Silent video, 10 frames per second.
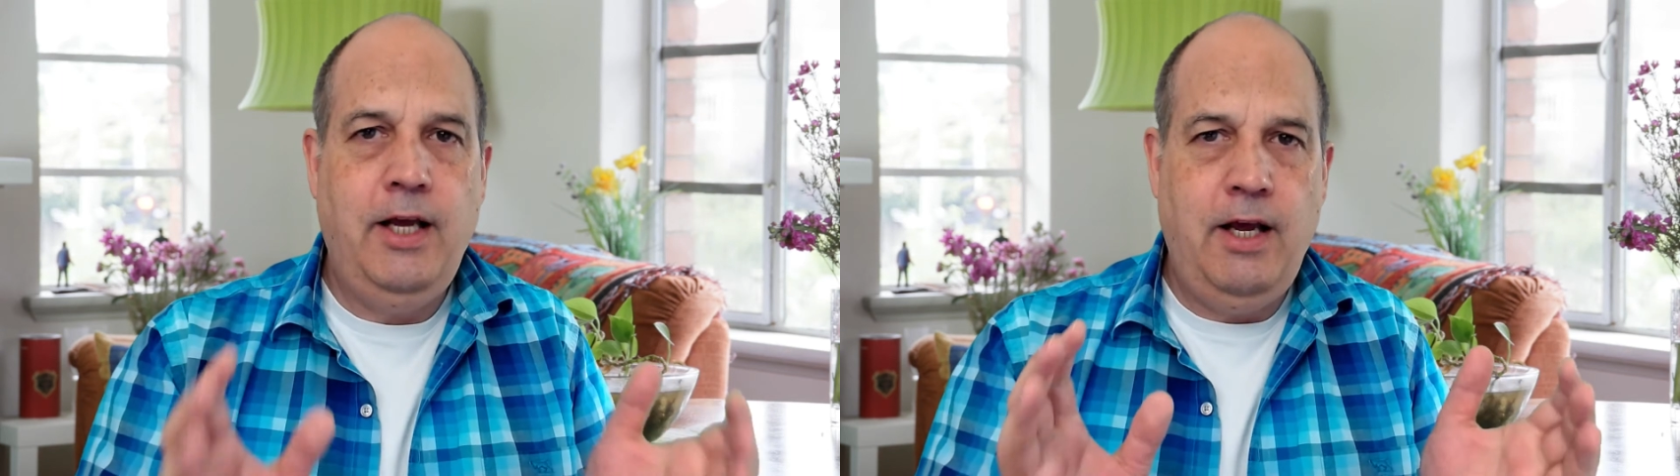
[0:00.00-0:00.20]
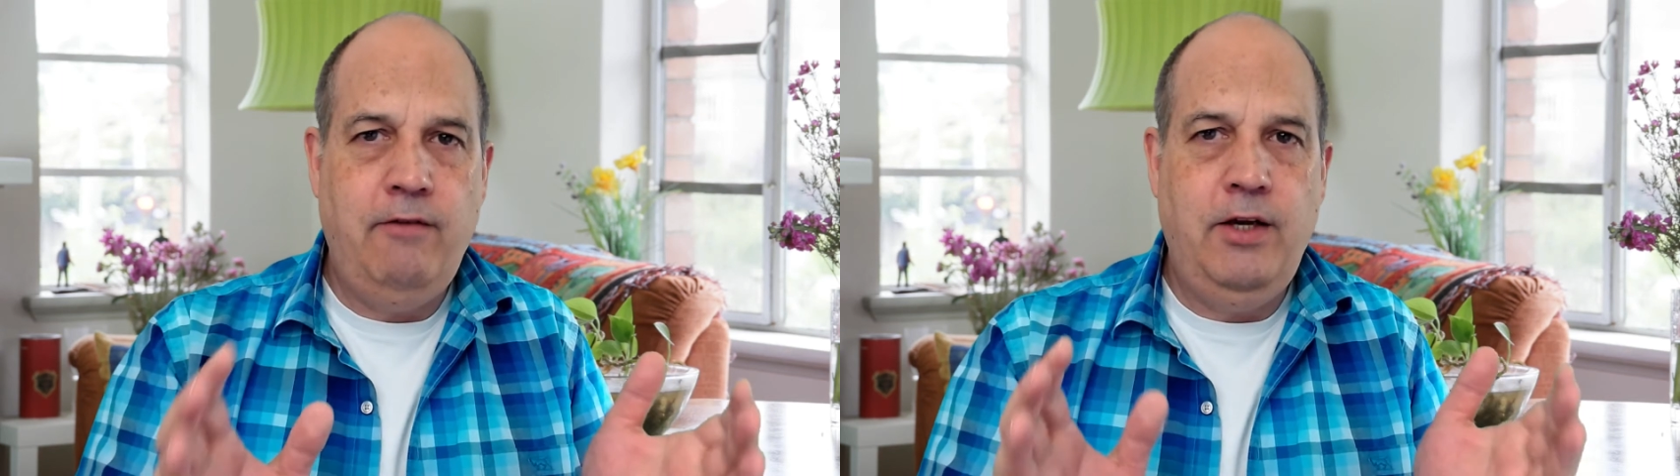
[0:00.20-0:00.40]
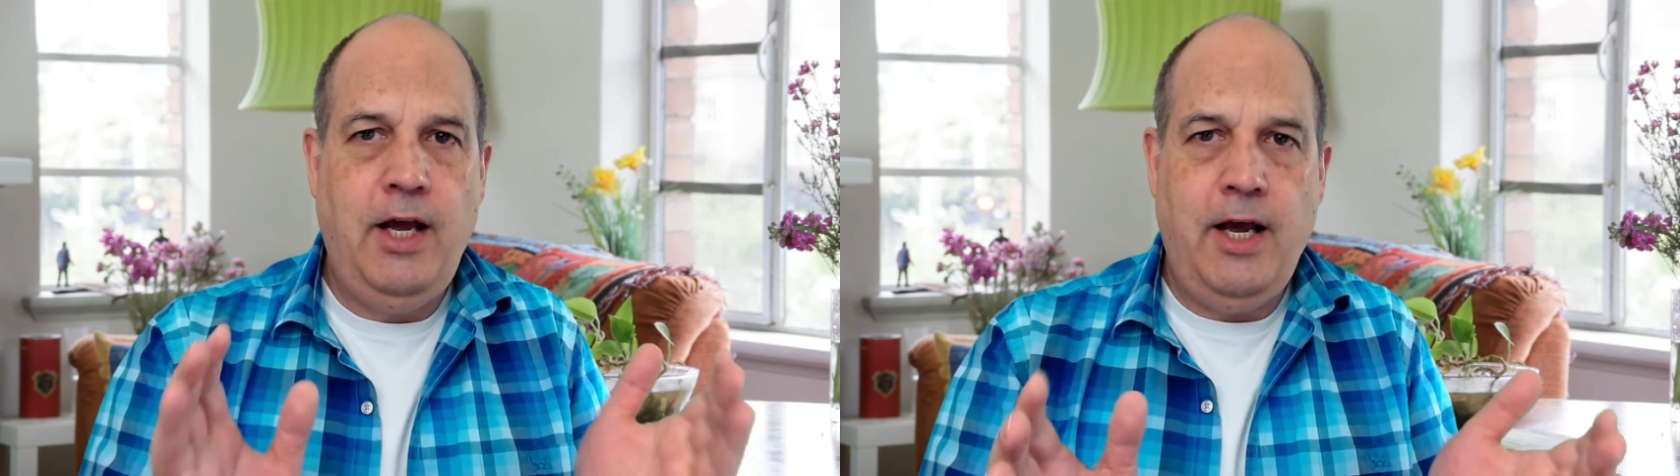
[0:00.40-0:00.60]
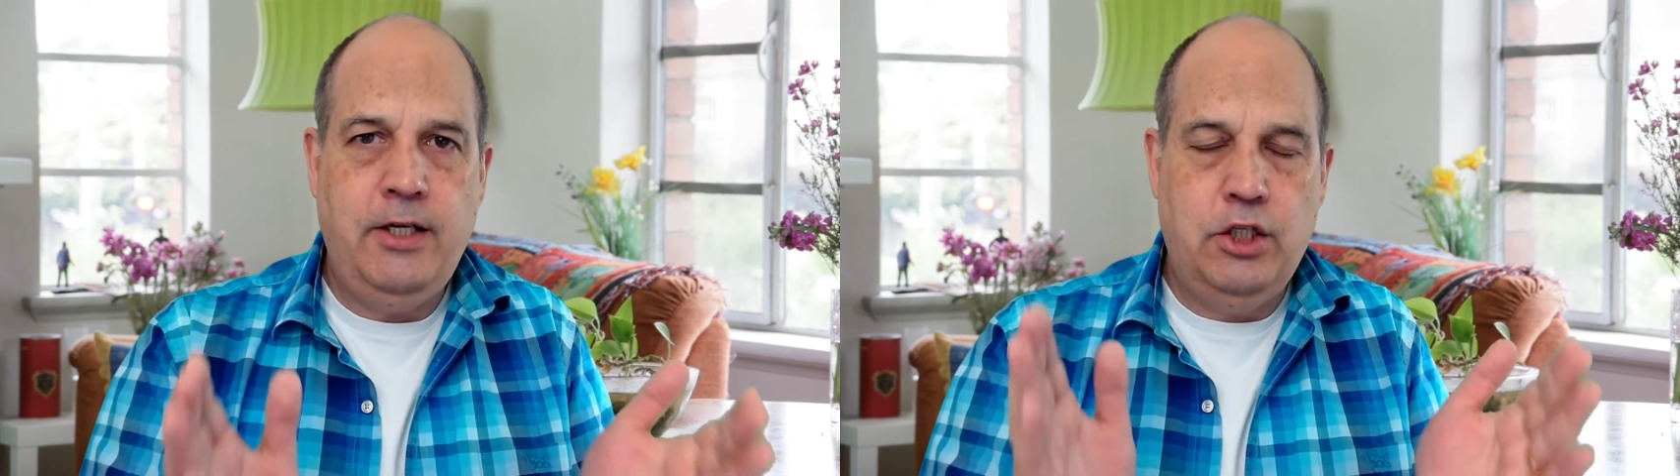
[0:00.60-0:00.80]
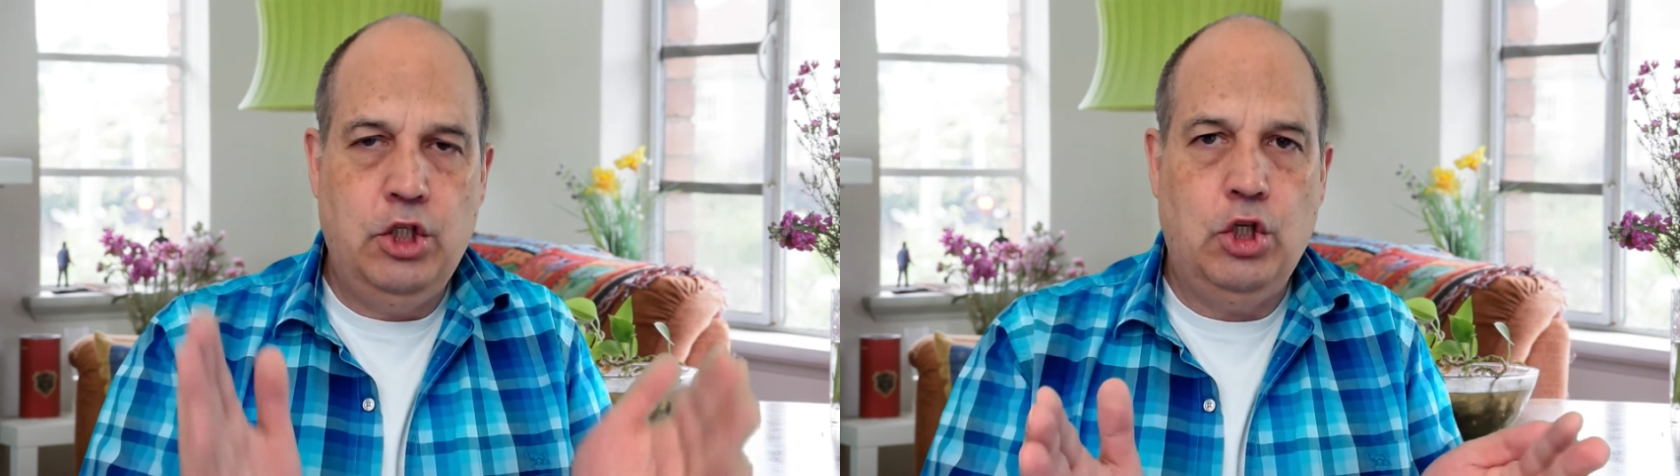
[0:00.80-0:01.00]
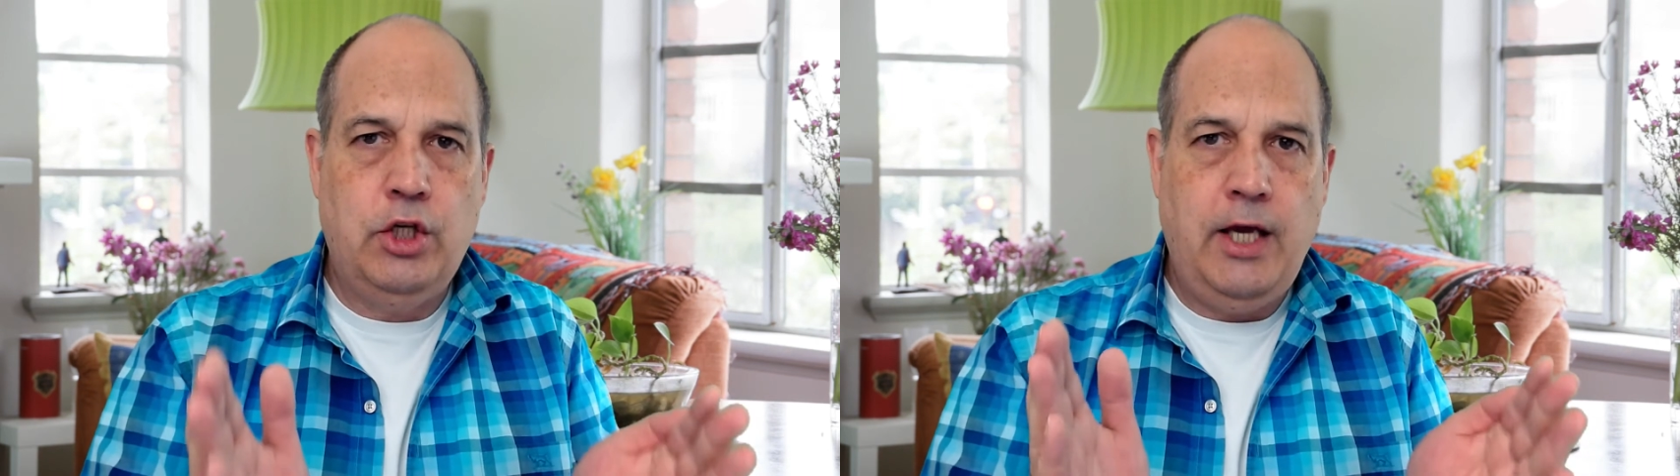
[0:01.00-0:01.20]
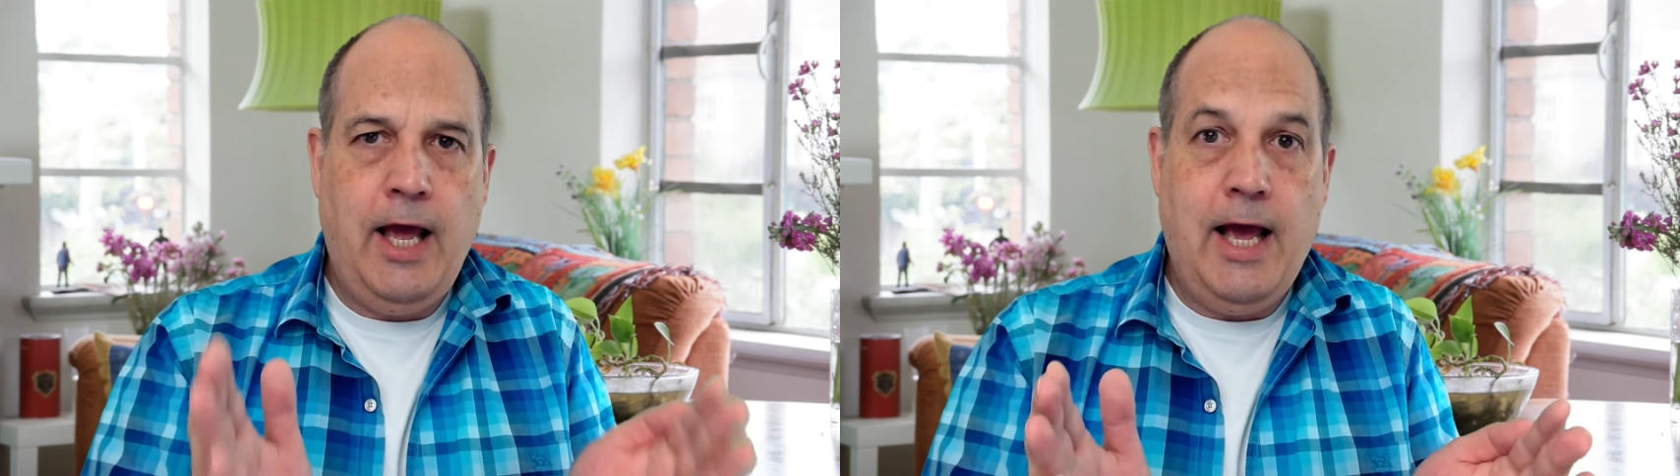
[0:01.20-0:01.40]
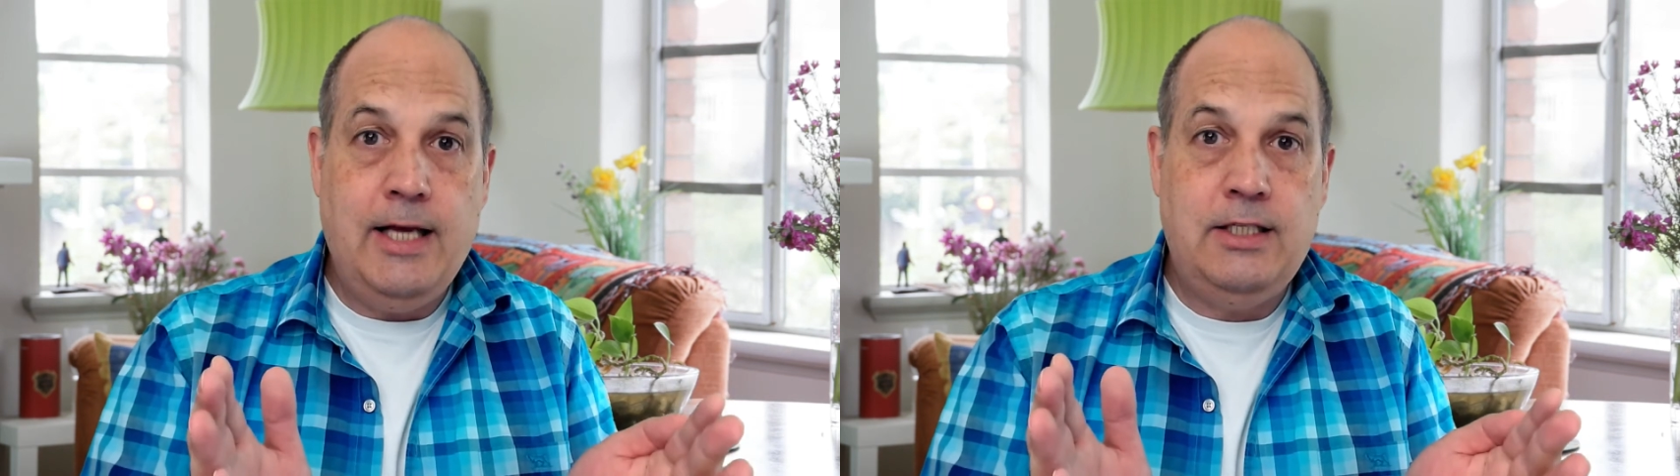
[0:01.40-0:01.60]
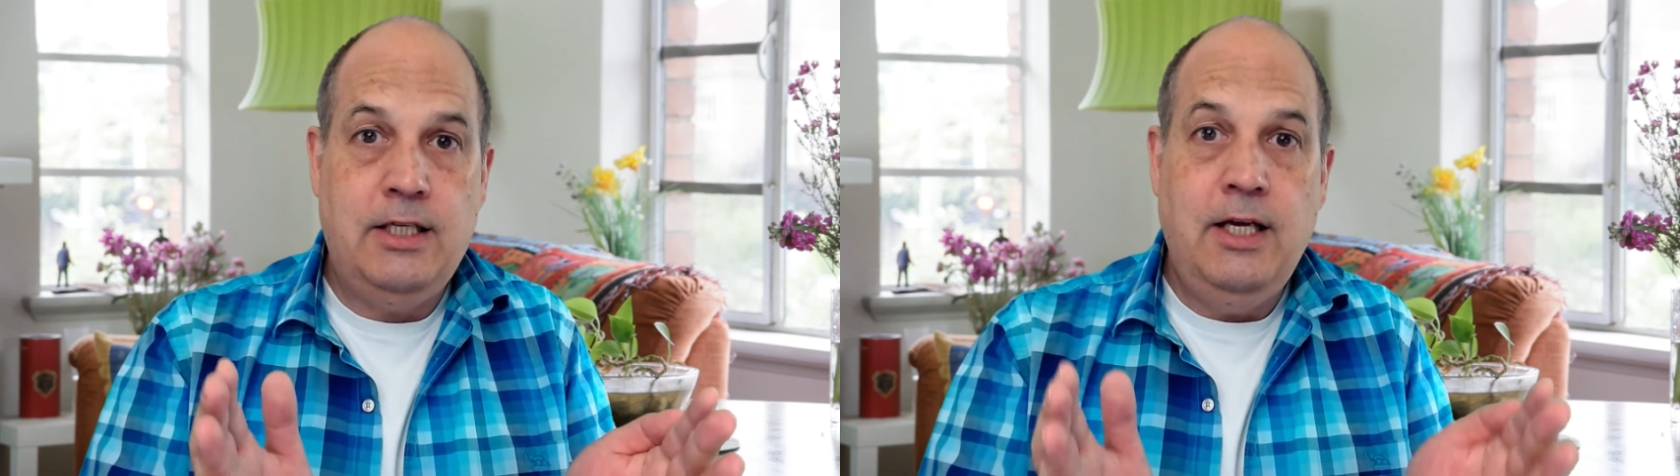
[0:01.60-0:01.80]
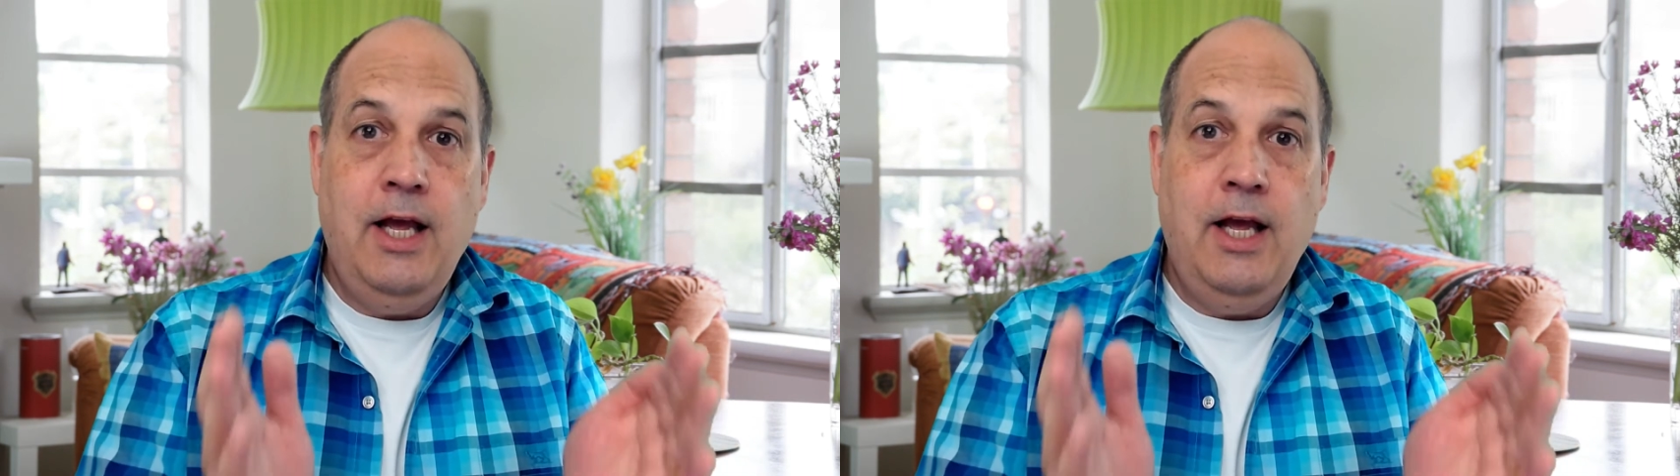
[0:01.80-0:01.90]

heavy-handed look at